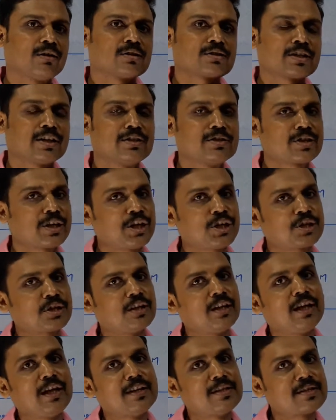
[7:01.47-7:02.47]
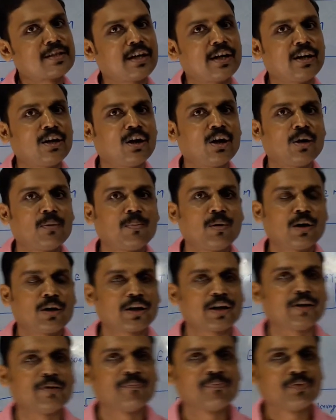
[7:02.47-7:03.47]
sensation inside our
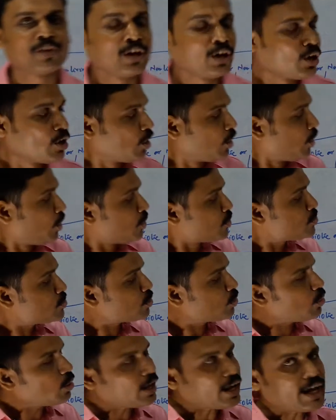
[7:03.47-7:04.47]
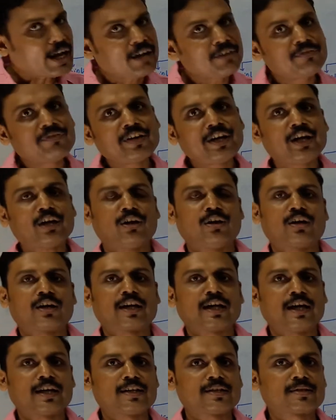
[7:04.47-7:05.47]
body. So every
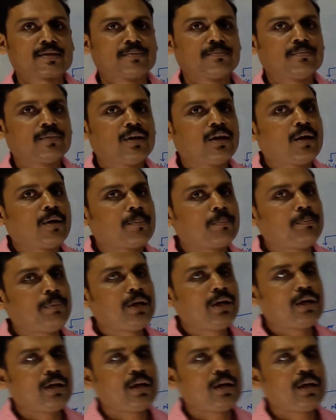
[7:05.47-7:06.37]
organism, be